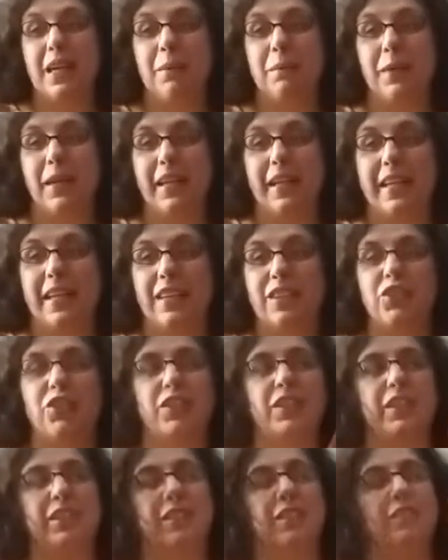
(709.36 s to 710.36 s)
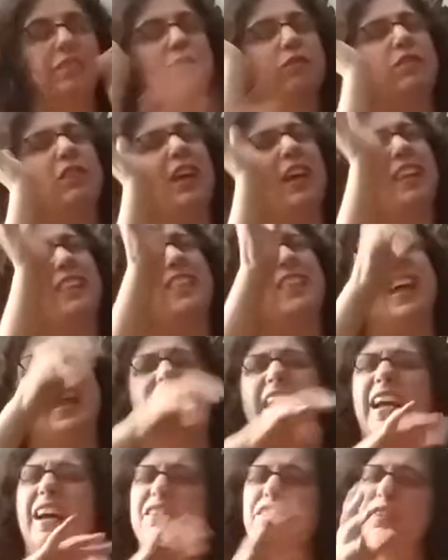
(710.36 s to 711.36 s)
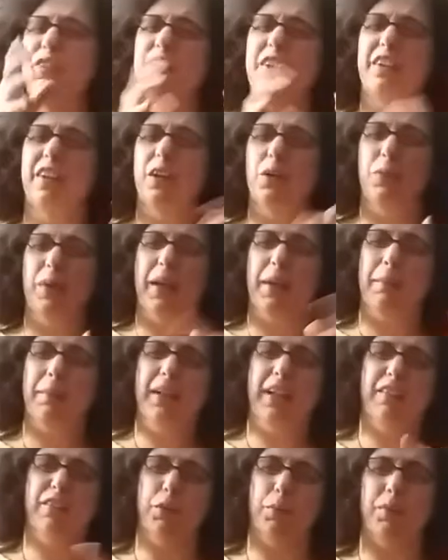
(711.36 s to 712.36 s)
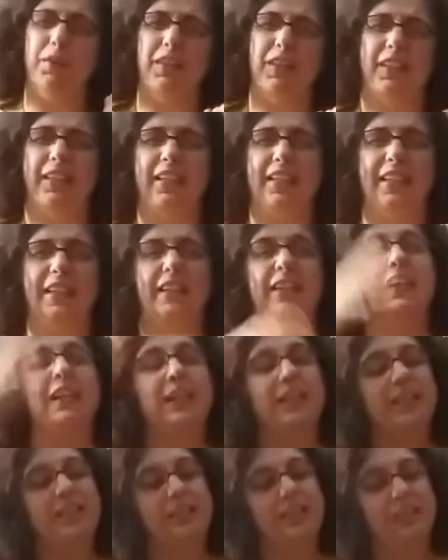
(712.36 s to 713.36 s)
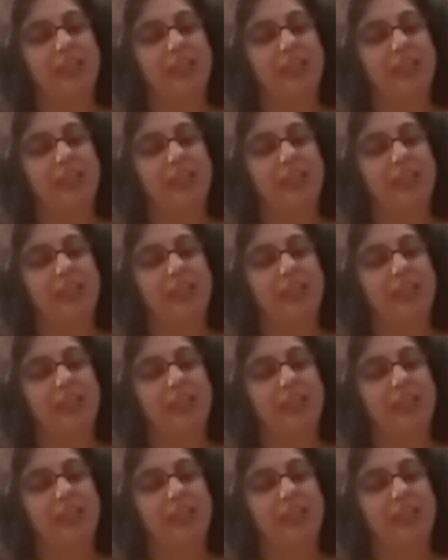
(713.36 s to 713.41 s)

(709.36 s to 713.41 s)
page, and I have to figure out a way. I might have to put the link in here. I